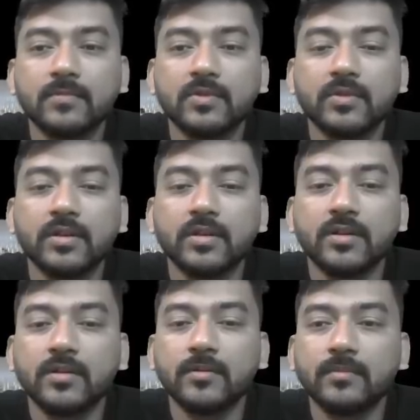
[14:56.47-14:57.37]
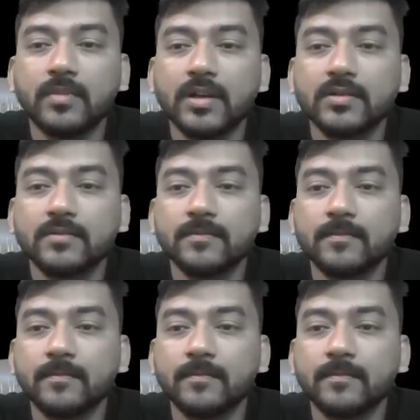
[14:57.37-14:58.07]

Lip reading: Okay, plus